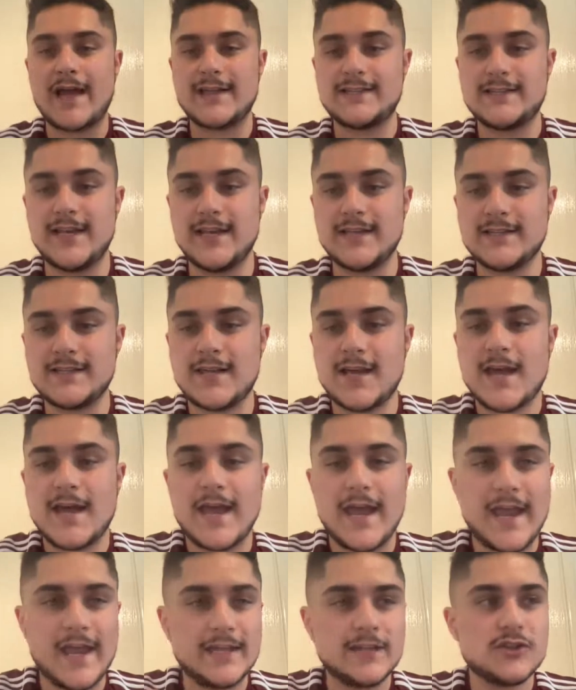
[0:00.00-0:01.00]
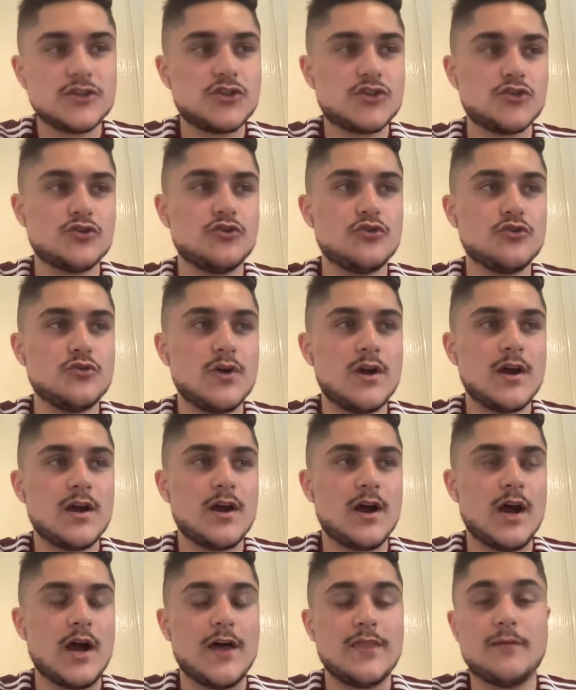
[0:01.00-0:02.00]
assets into
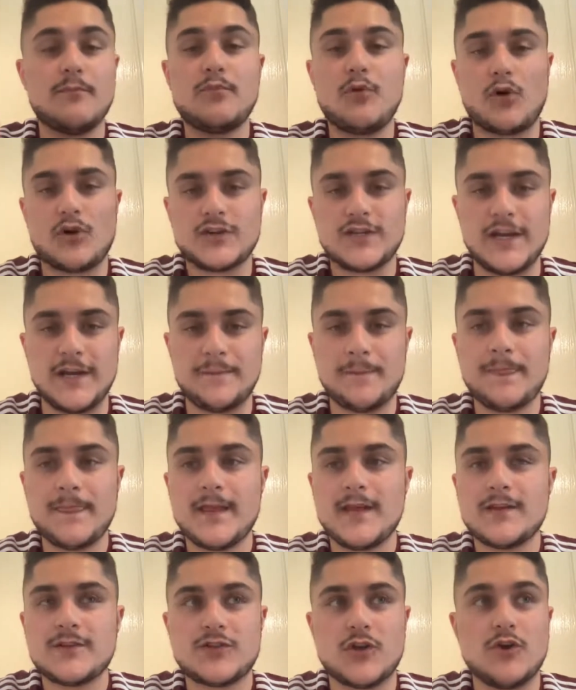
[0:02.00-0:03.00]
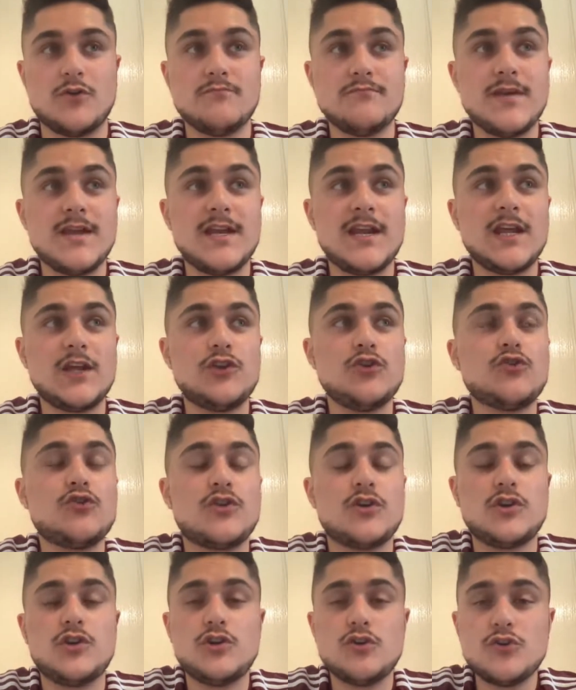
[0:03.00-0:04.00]
the blockchain. So meaning you
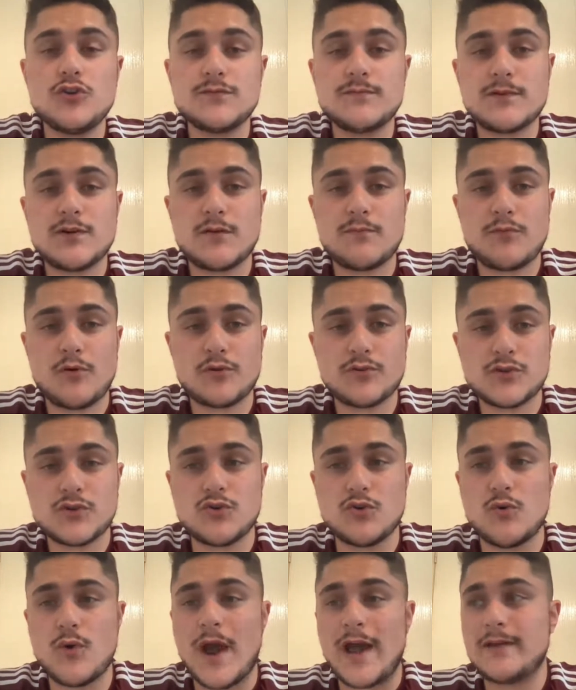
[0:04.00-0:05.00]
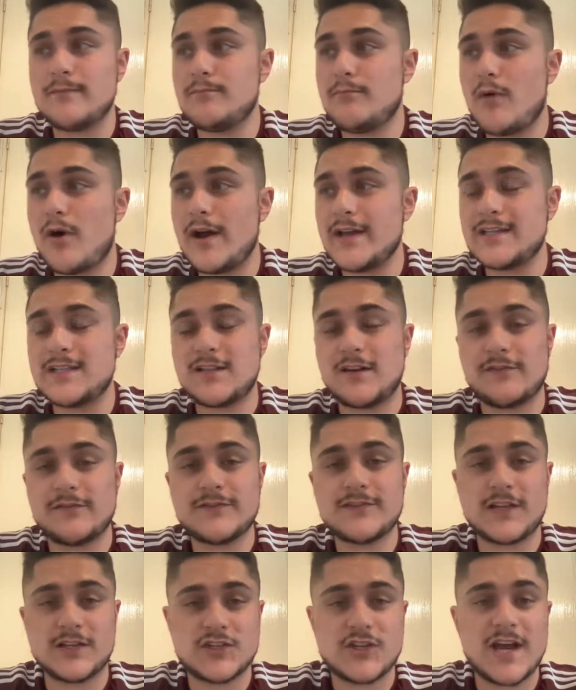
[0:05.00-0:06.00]
could use Mirror Protocol and buy stuff
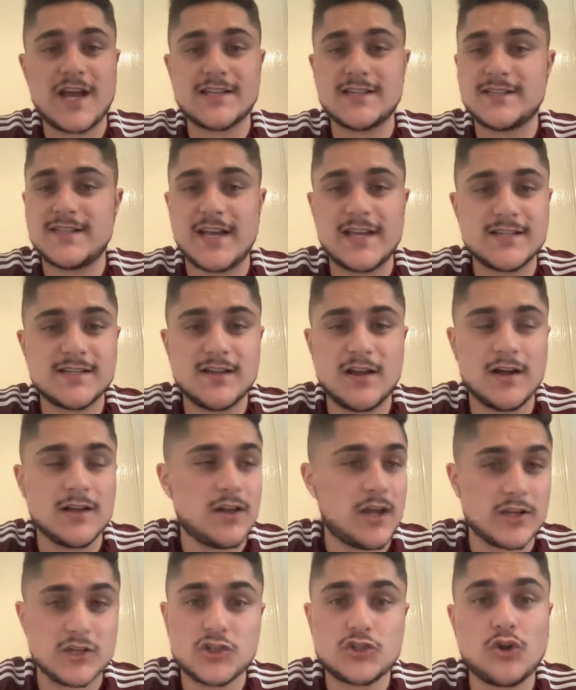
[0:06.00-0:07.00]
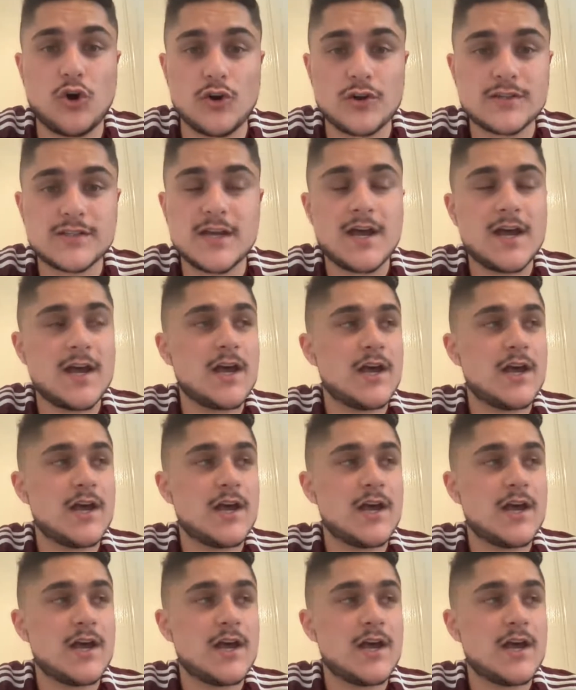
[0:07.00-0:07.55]
such as Tesla, like stocks.